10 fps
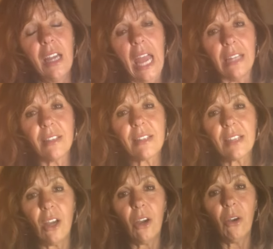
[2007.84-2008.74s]
And
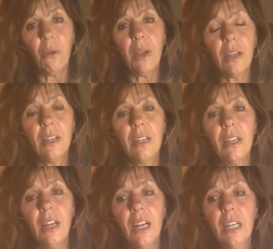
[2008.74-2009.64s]
so,
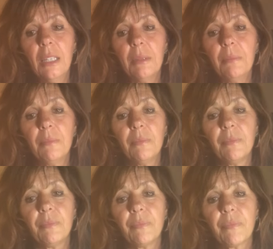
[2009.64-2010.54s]
um,
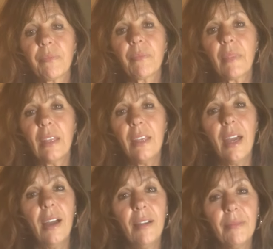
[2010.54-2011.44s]

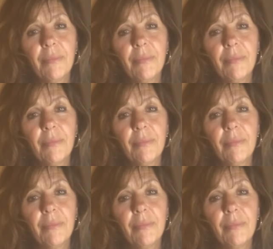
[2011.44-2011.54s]
yeah.